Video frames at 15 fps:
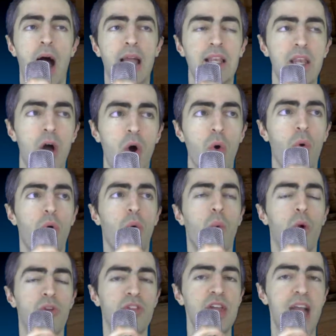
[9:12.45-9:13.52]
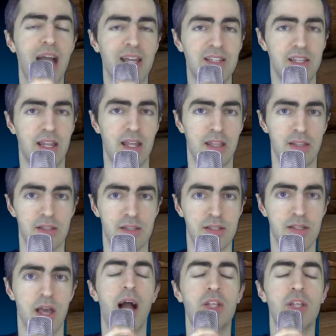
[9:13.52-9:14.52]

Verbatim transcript: I know where the exit is.